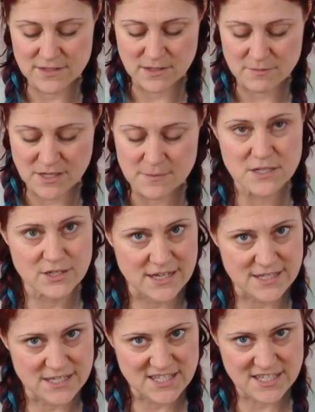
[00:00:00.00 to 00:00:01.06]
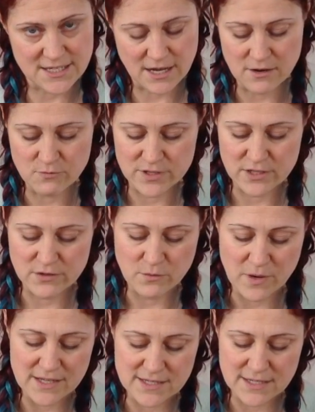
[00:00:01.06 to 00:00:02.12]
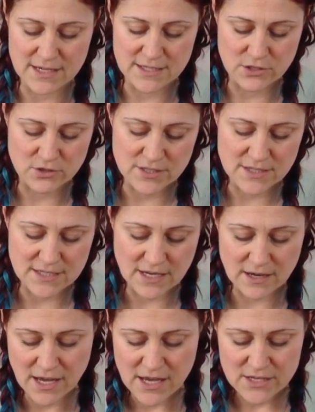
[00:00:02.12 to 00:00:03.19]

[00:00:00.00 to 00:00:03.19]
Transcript: Sometimes they're nice and snug when they're the right size. They're good and snug.